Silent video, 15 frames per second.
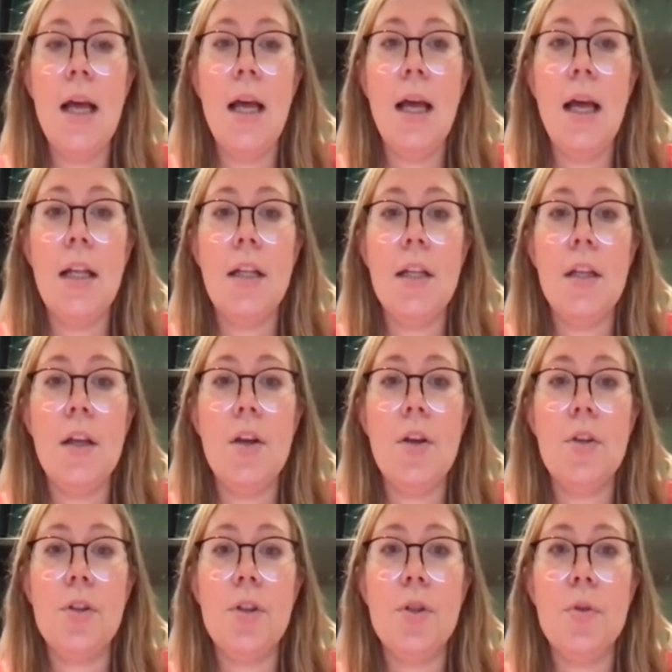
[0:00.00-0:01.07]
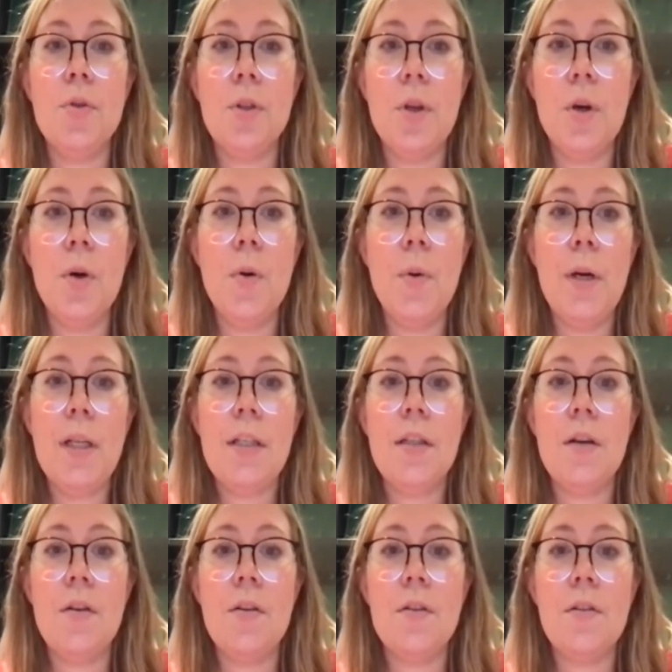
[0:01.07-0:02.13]
And as you know, it's
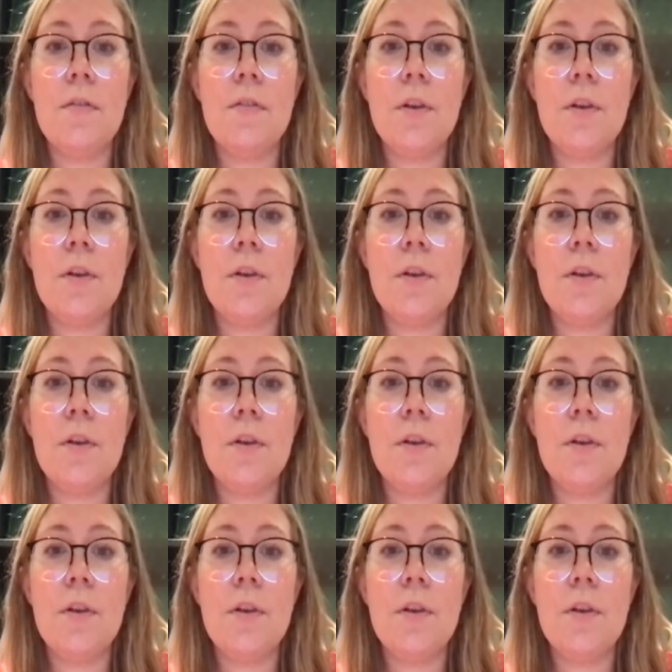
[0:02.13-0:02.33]
also